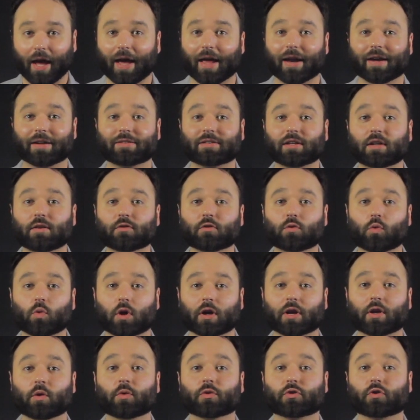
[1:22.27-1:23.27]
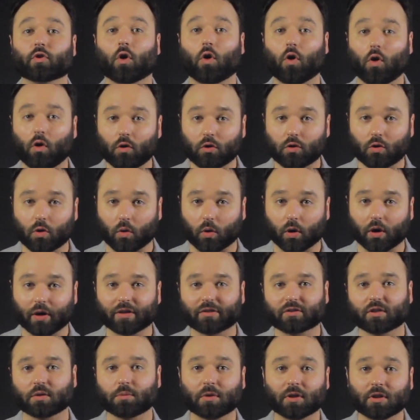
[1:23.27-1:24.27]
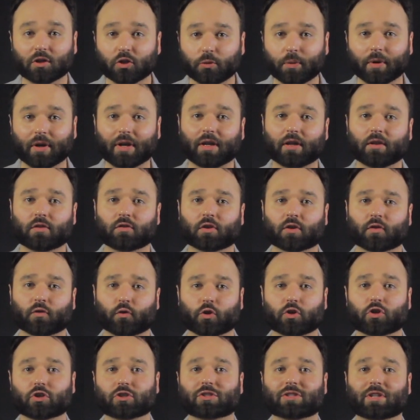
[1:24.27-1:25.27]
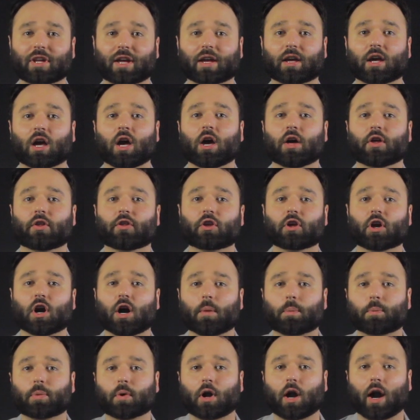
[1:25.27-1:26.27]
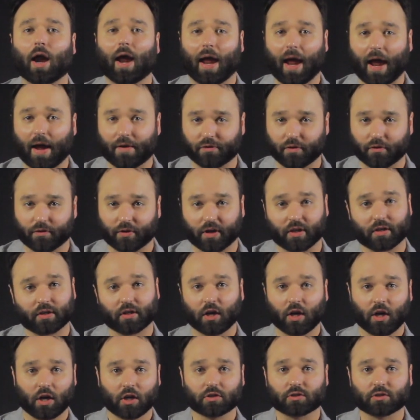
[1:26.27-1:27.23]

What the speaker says: And instead of working with the whole chord, it's going to be a little bit easier if we just take the upper half of it.